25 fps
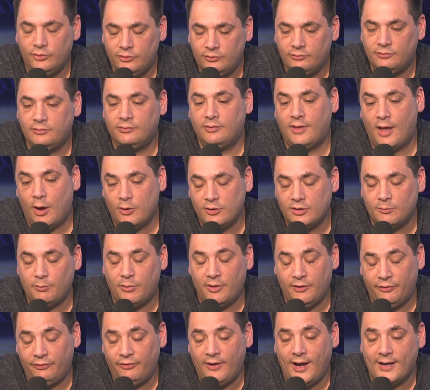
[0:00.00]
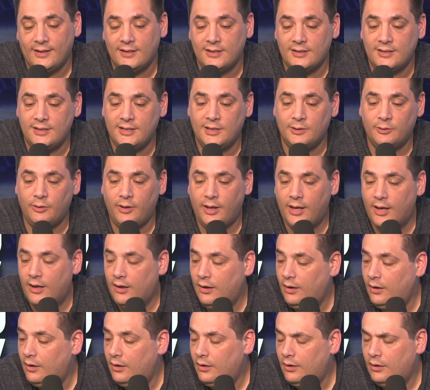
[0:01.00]
But the fact is still there.
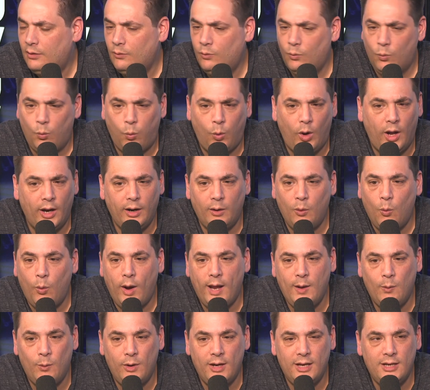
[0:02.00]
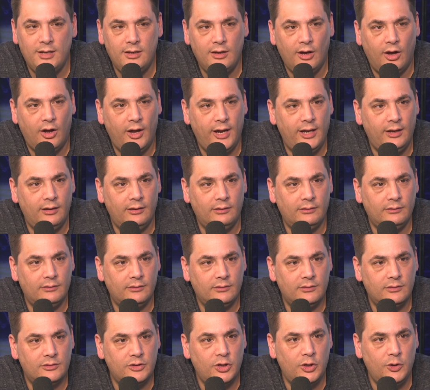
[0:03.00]
1 away win in 9,
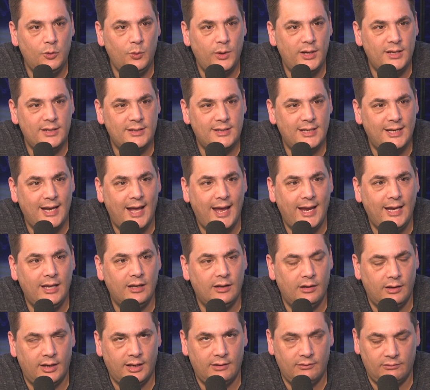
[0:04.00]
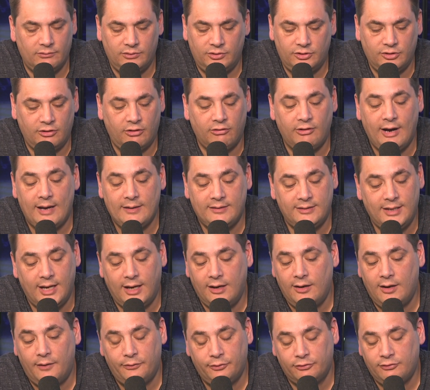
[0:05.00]
2 wins in 8.
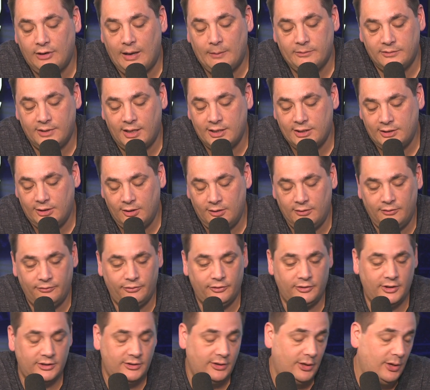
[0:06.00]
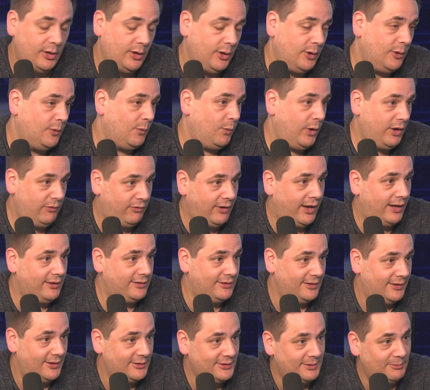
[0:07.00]
Second half scraps against Luton and Forest. We've had
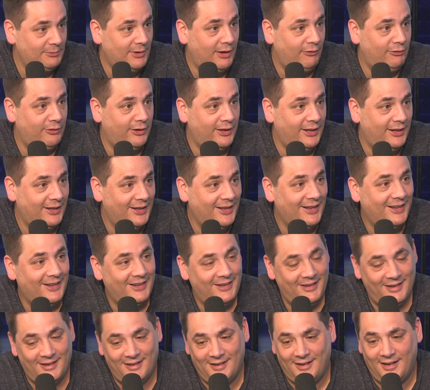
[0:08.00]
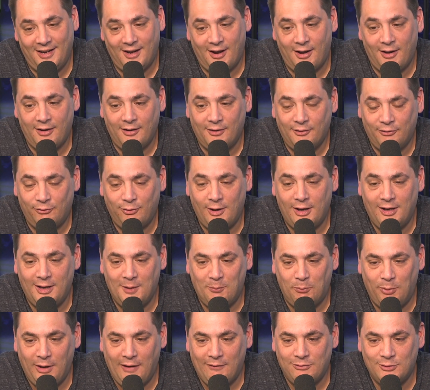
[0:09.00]
some lovely, friendly
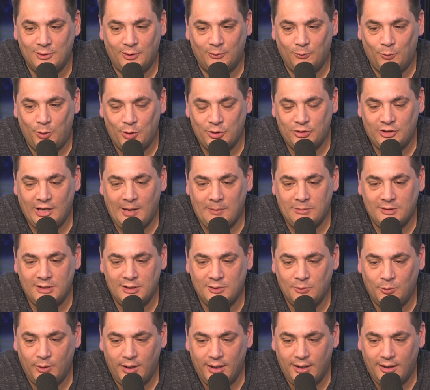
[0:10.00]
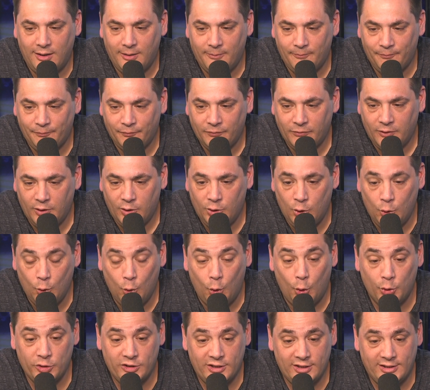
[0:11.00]
beefs on WhatsApps this week.
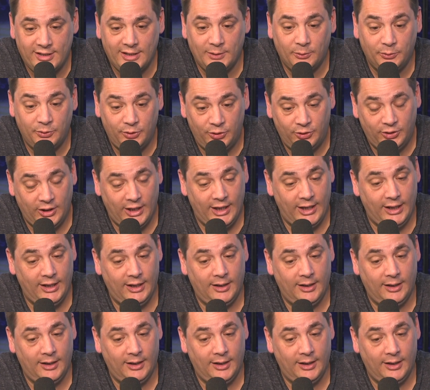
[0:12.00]
You're still seeing